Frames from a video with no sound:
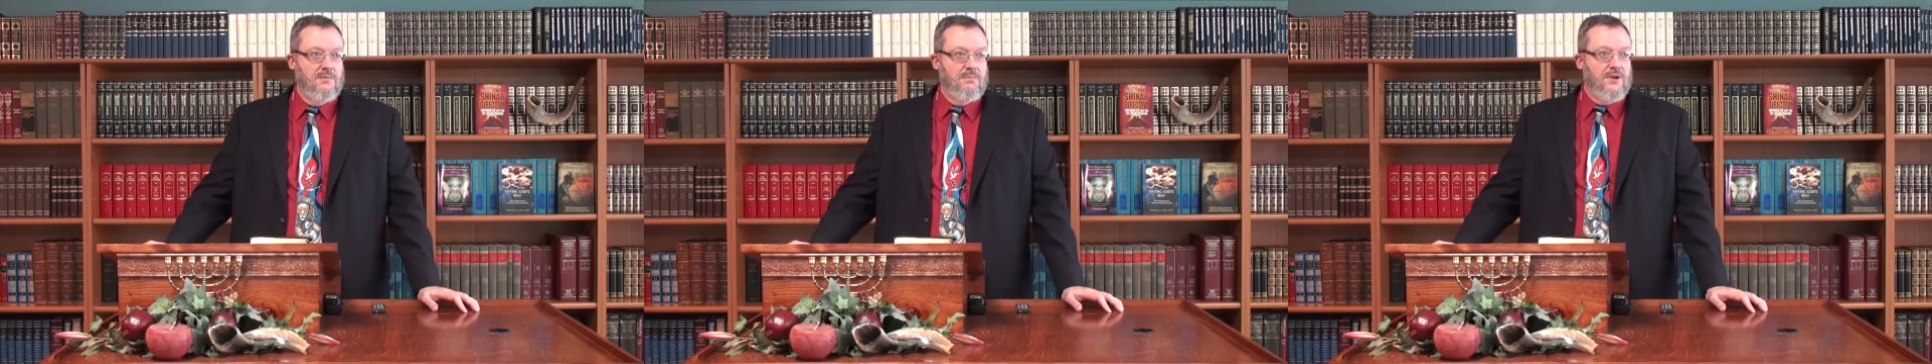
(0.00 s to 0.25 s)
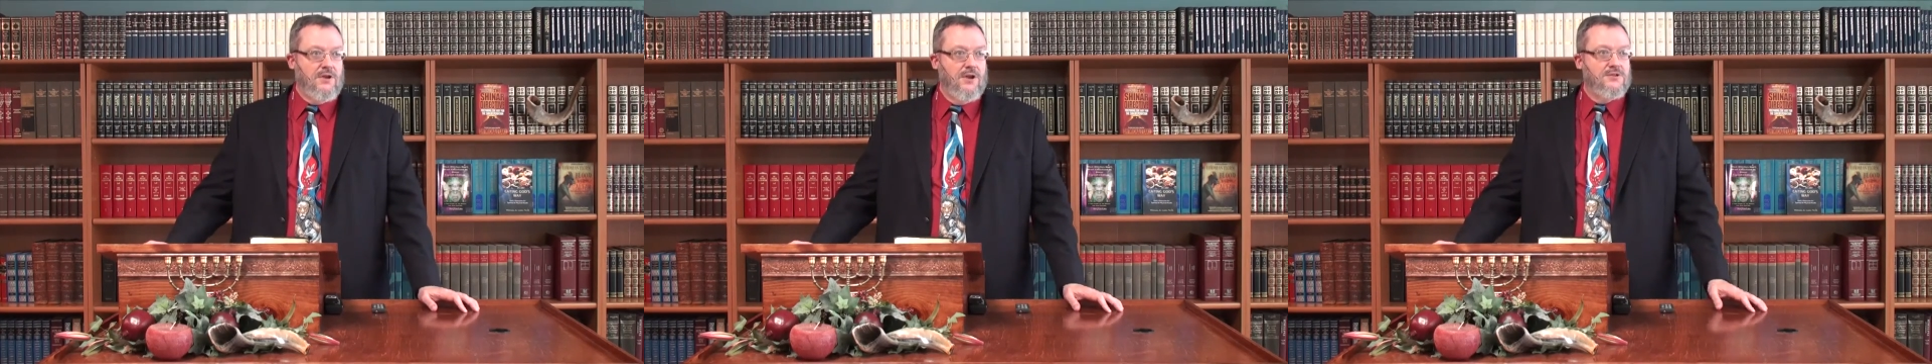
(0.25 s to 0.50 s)

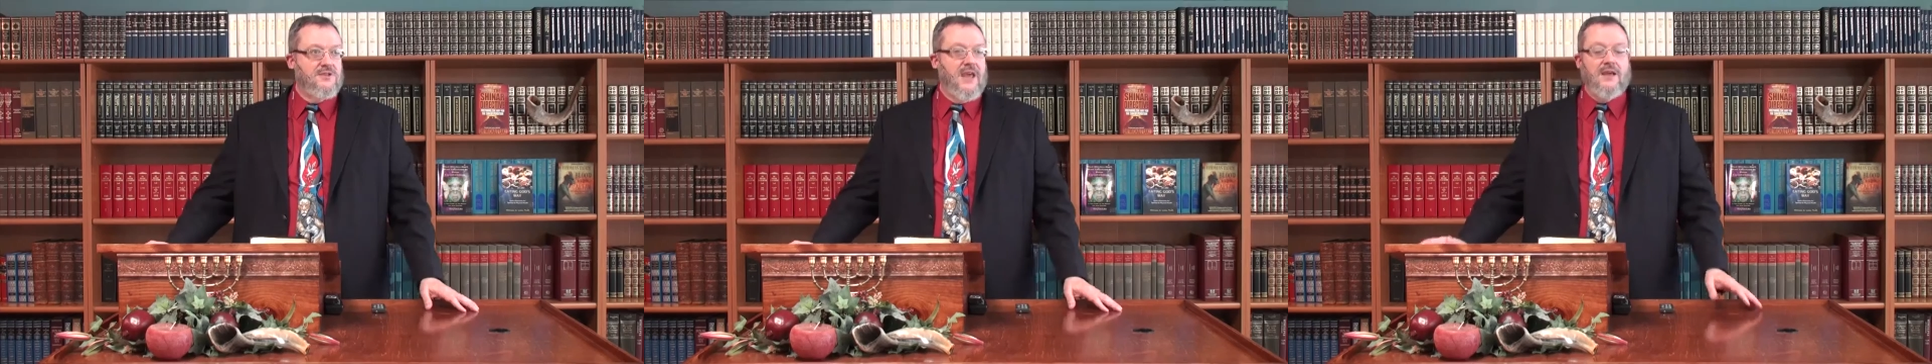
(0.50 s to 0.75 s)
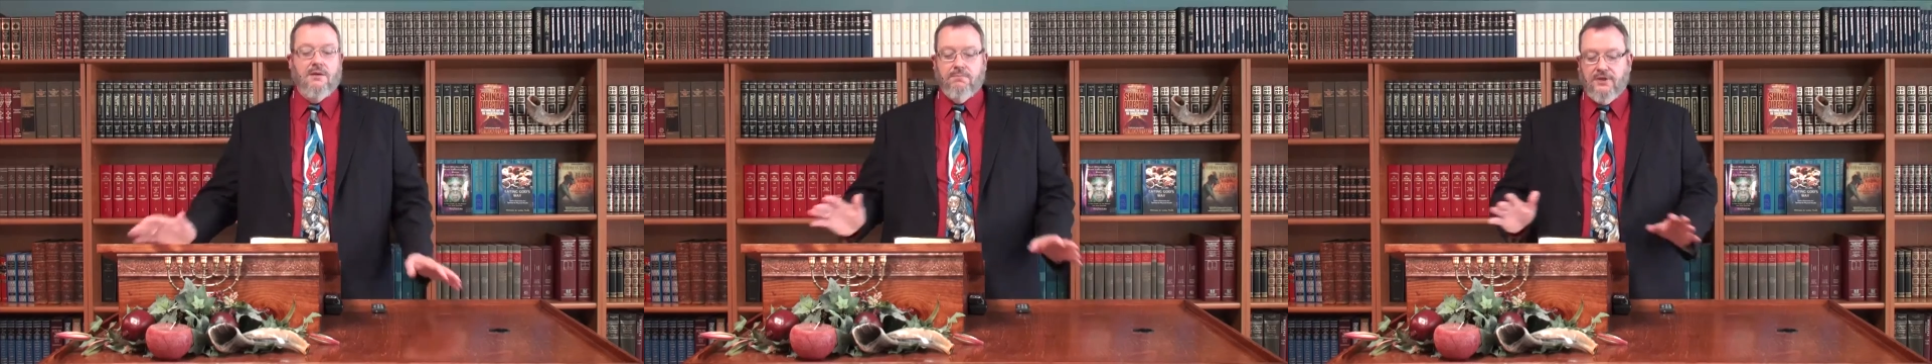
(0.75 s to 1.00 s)
because
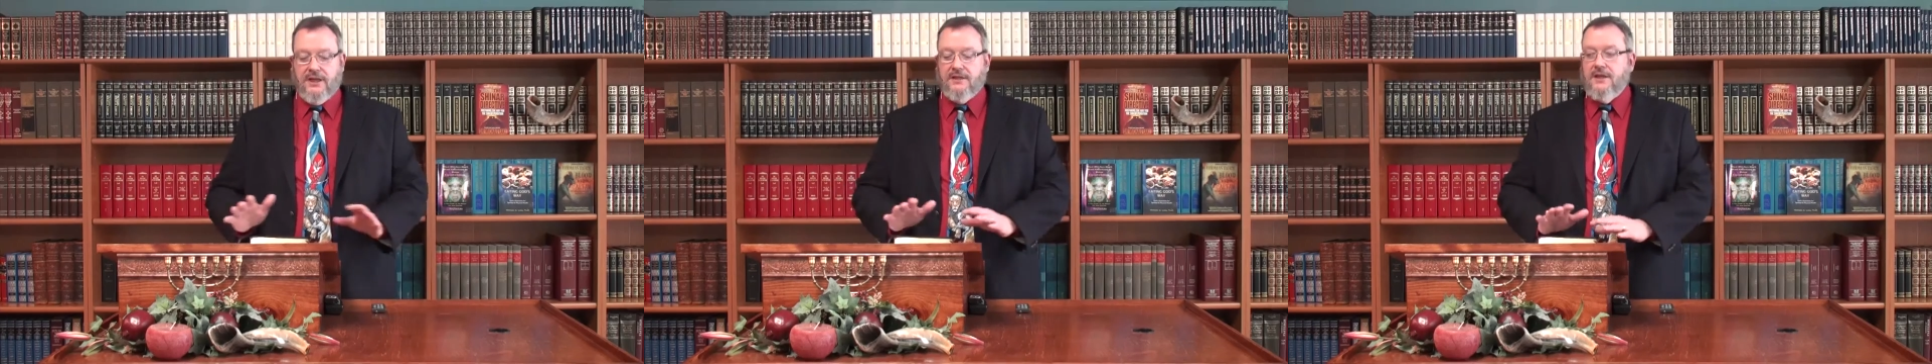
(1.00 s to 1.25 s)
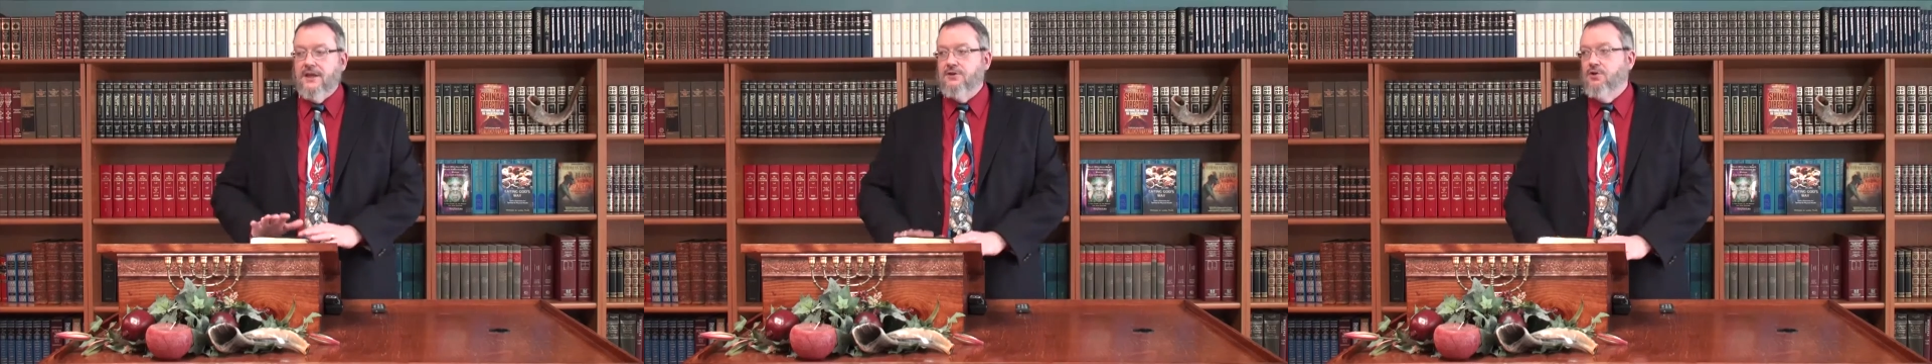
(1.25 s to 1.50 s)
they
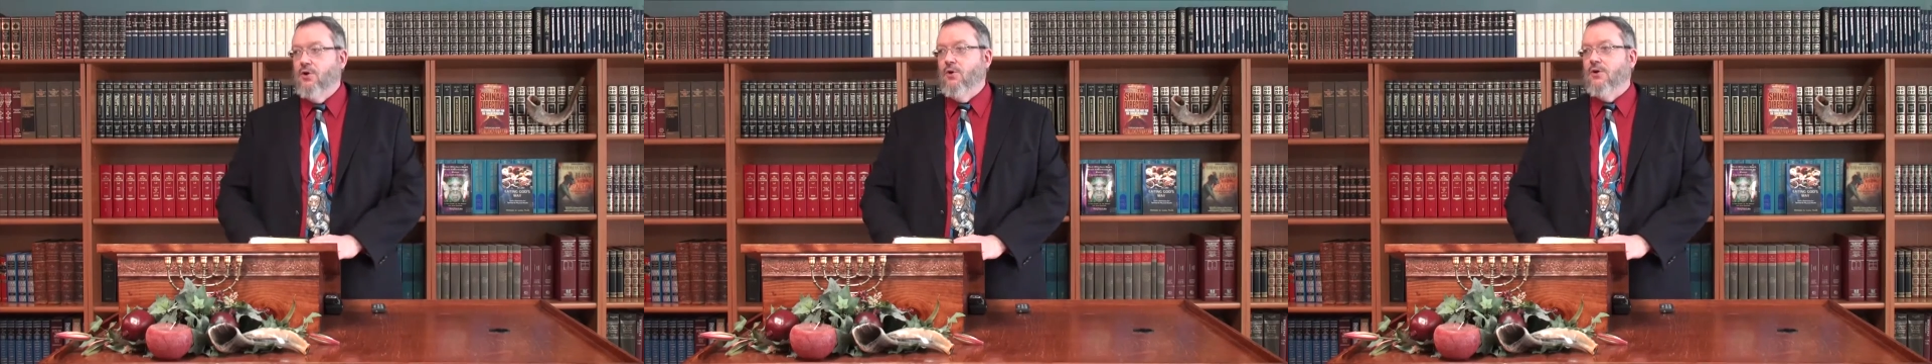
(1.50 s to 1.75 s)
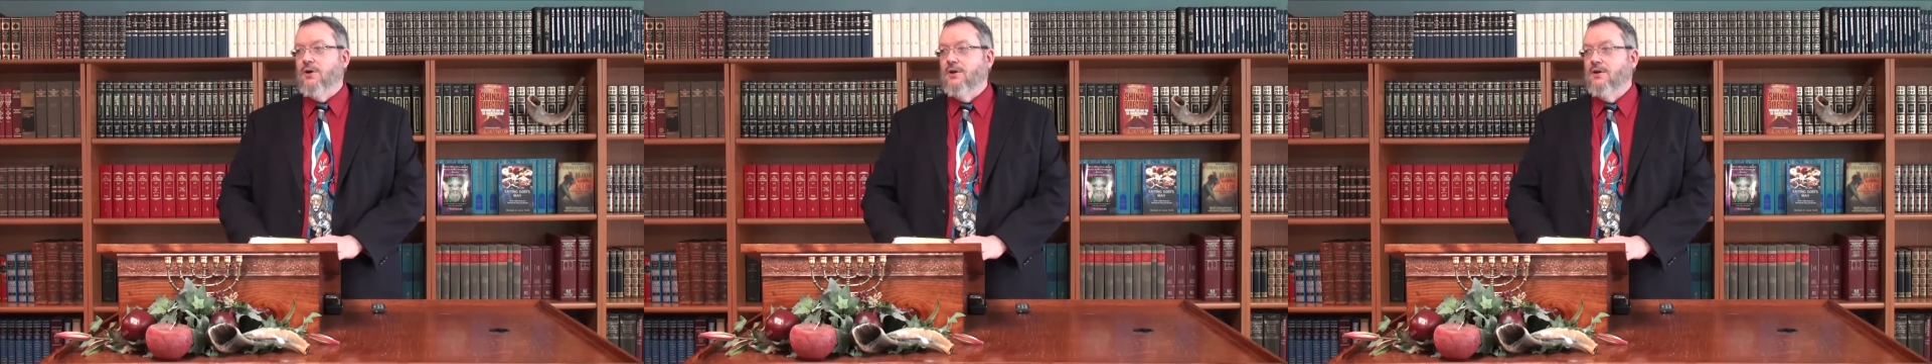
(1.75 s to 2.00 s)
completely
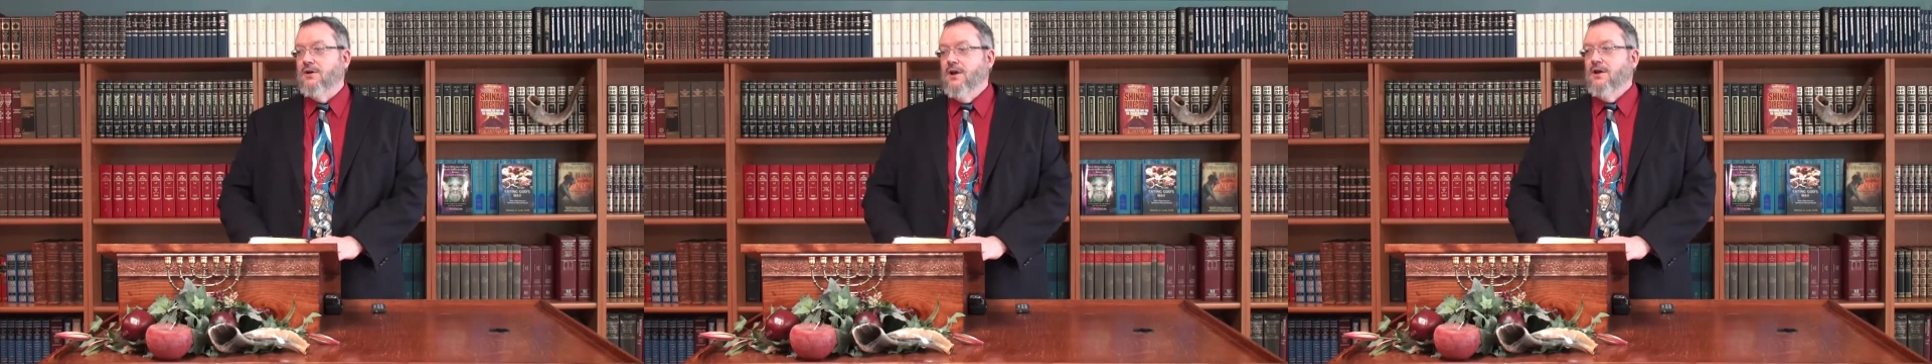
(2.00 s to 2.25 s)
ignore